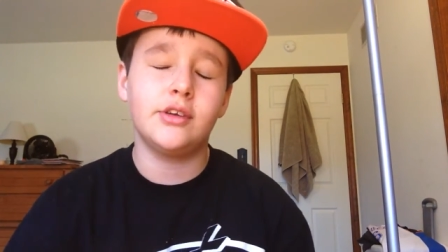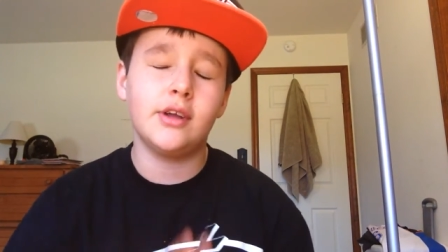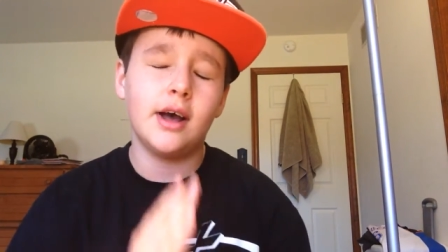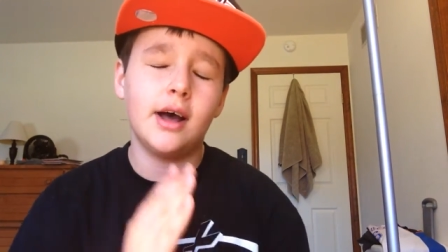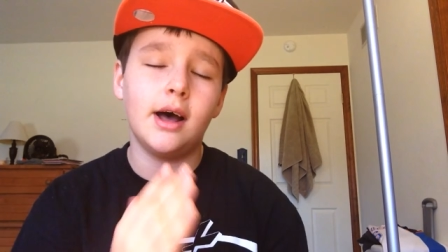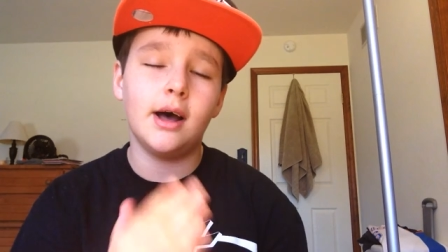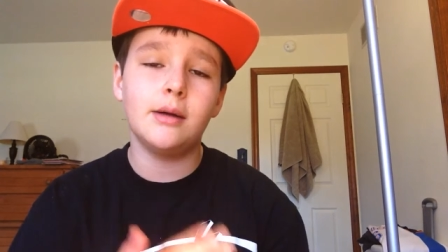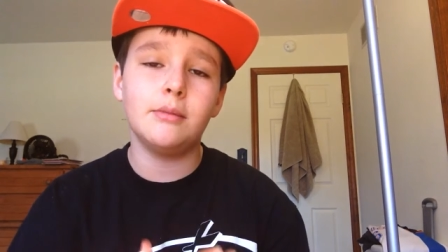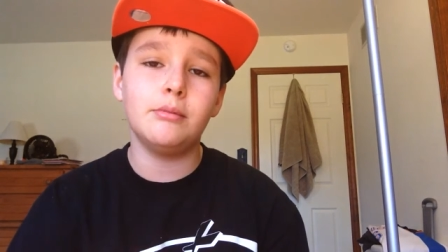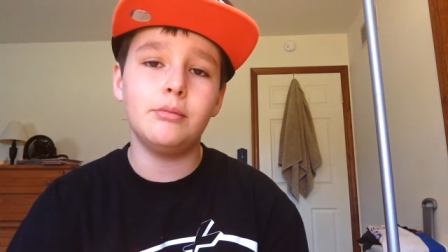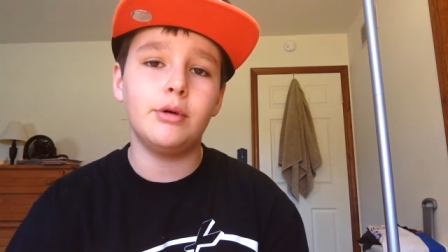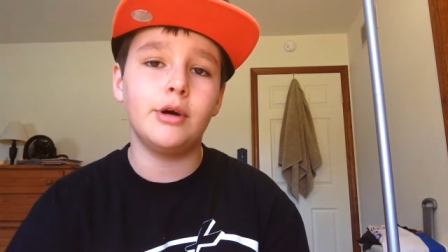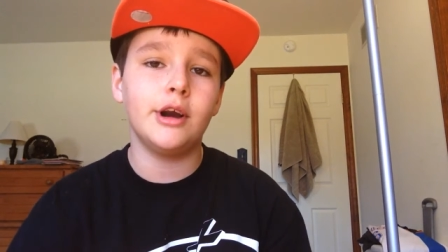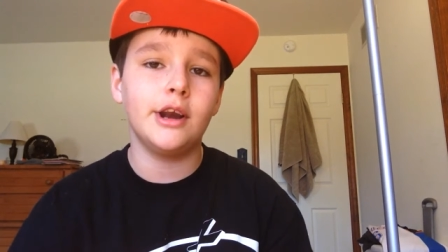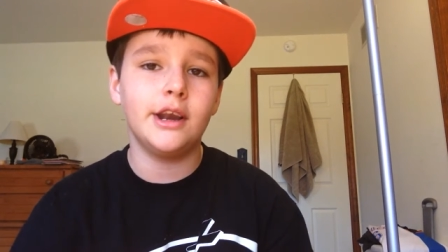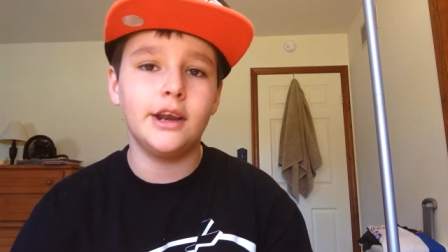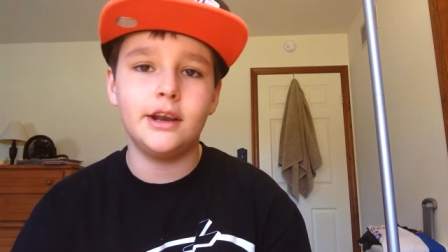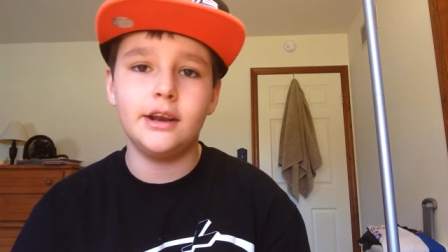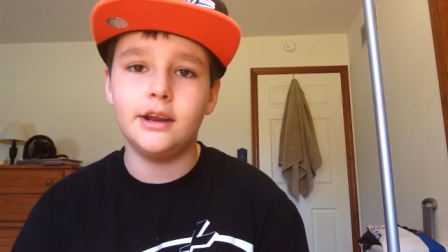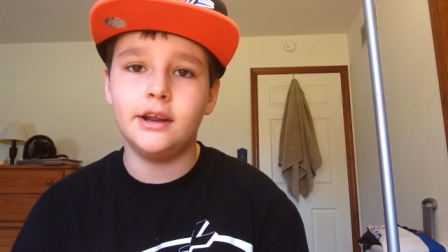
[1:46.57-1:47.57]
Tom
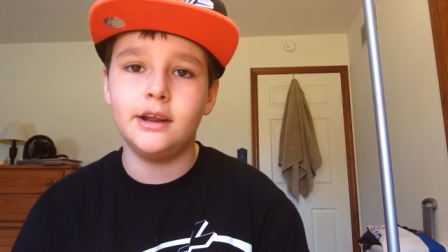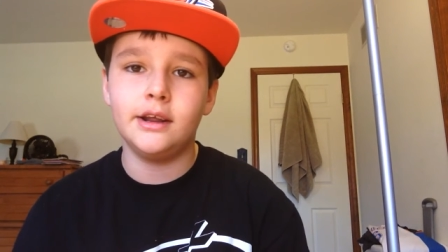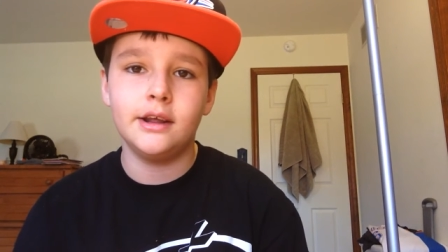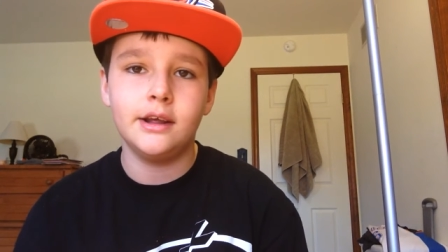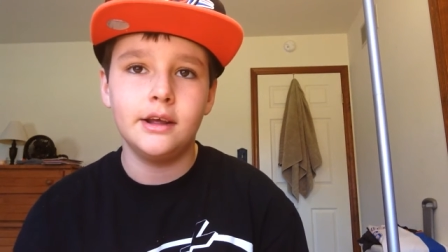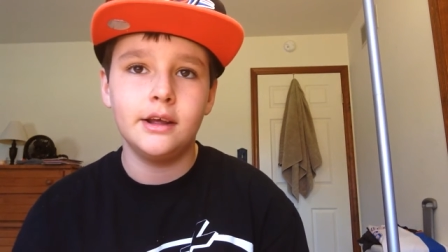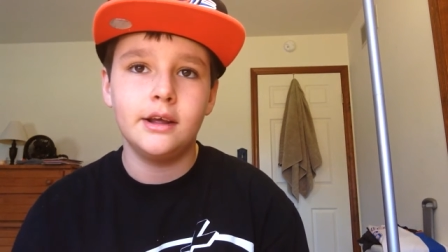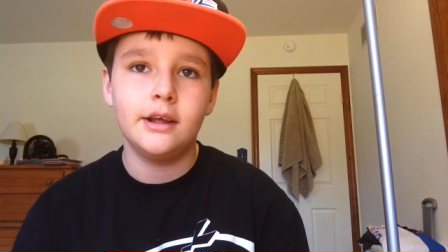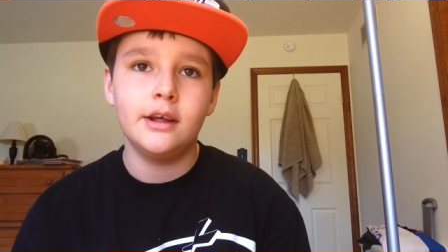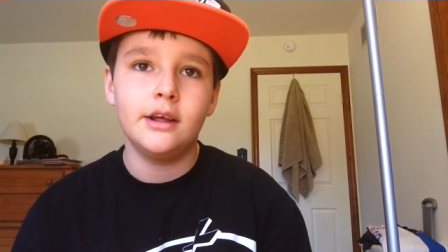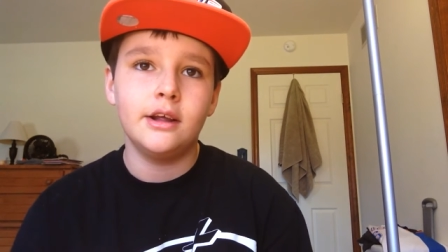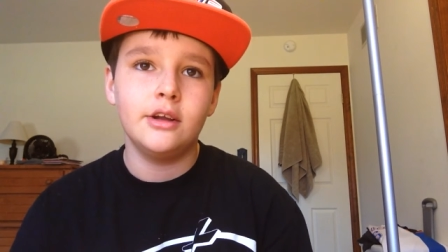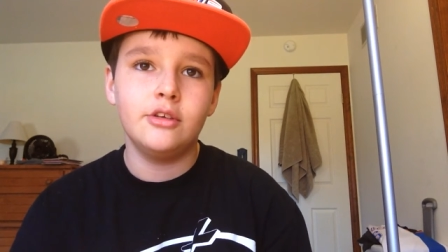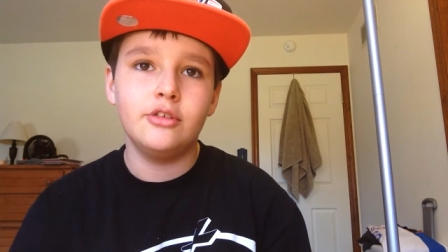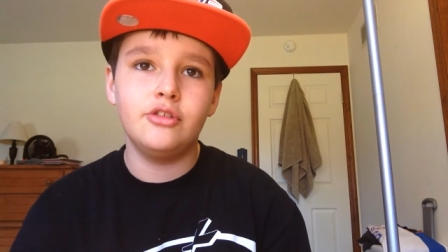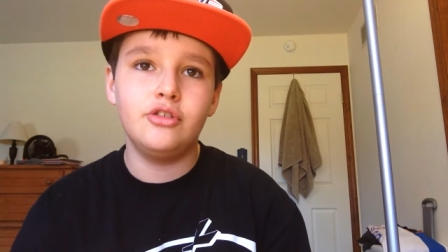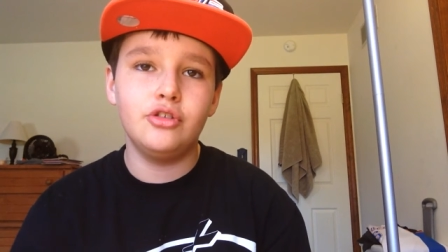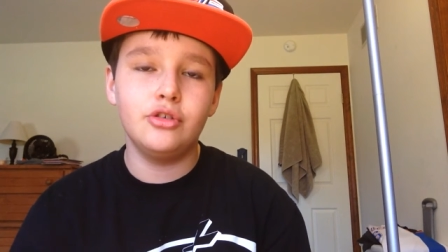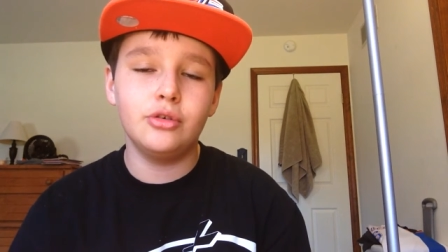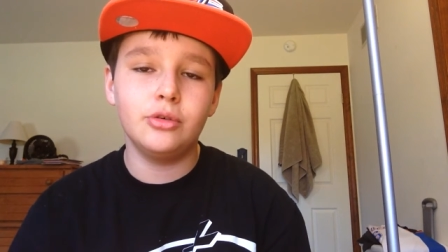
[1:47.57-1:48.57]
Brady,
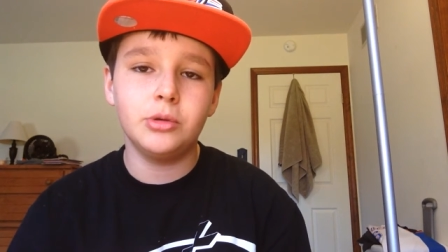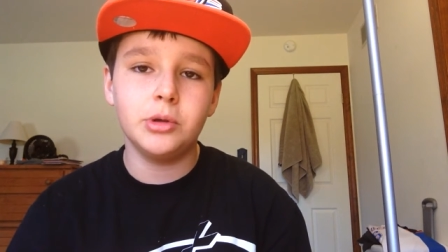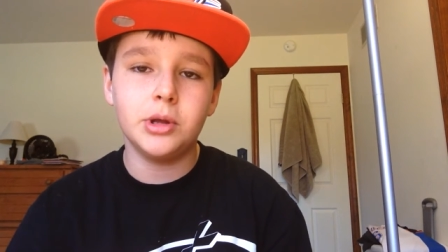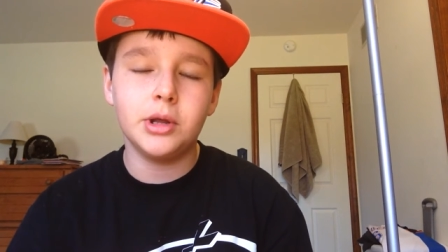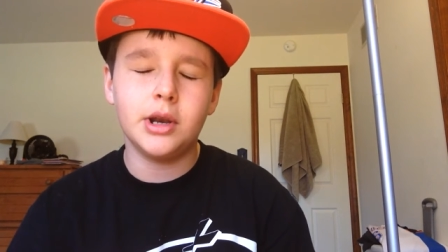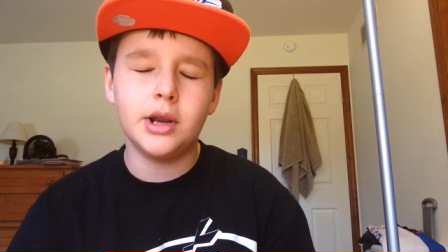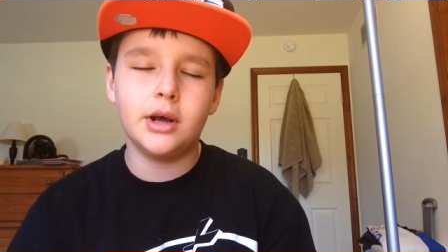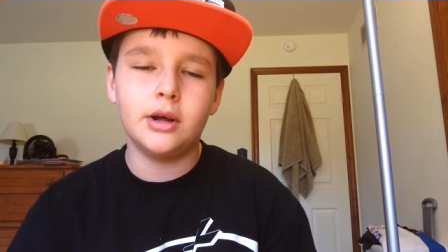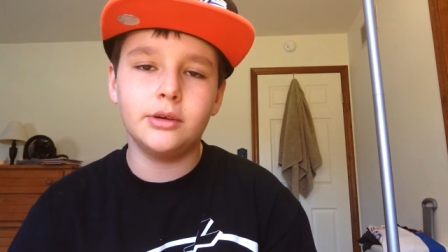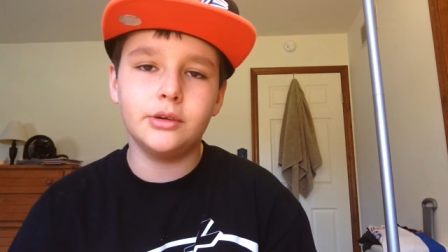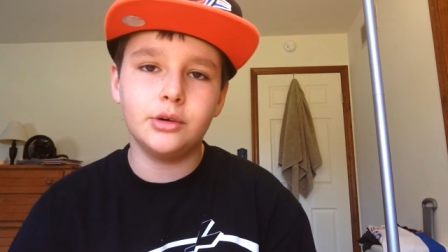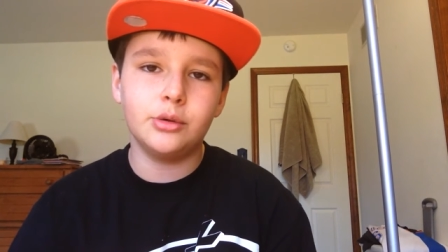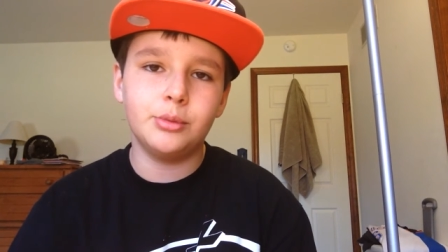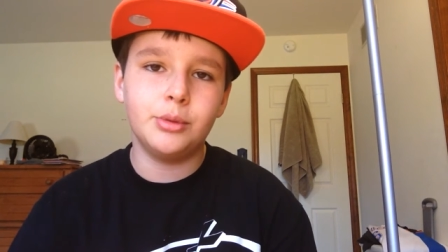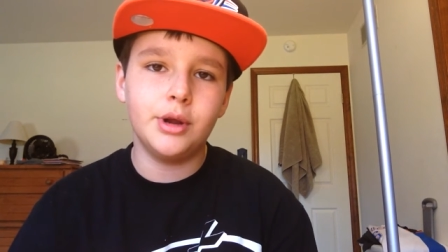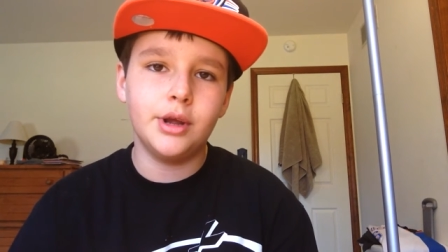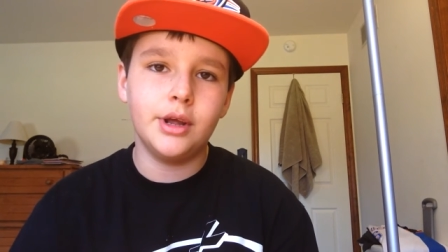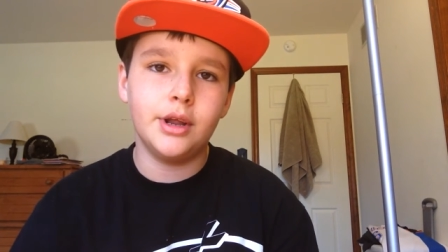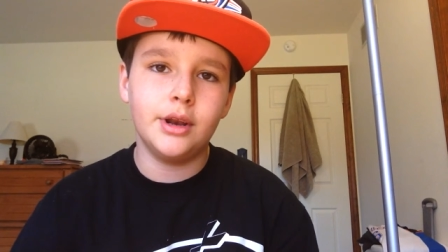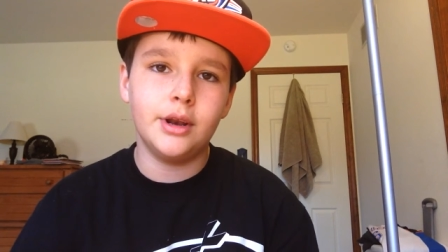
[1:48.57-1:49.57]
Julian
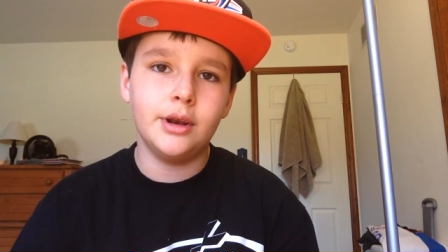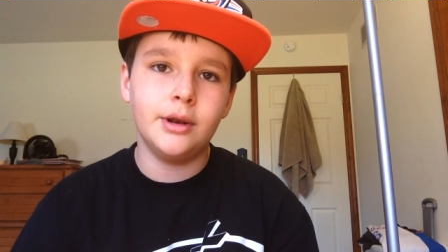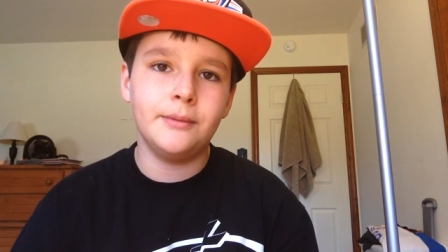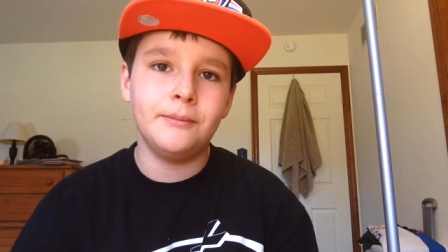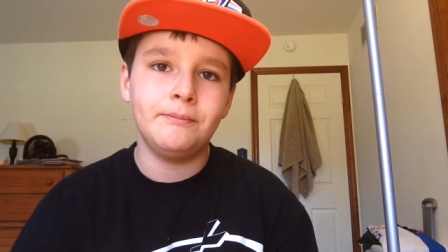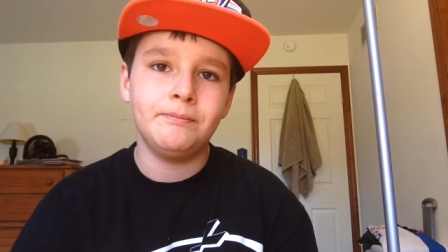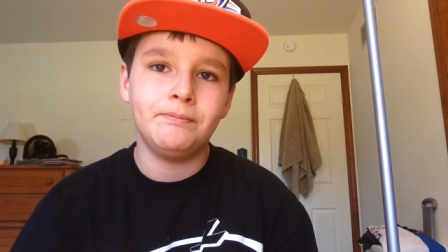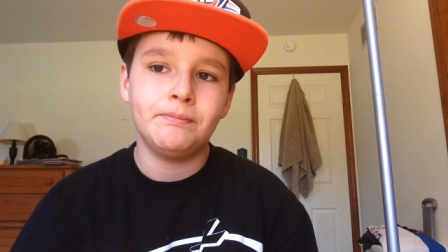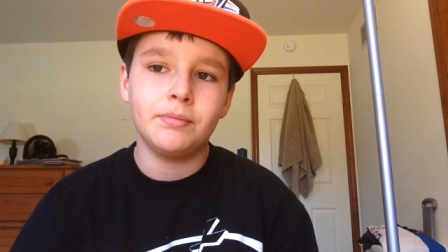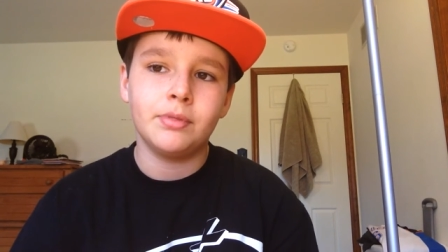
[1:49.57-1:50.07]
Edelman,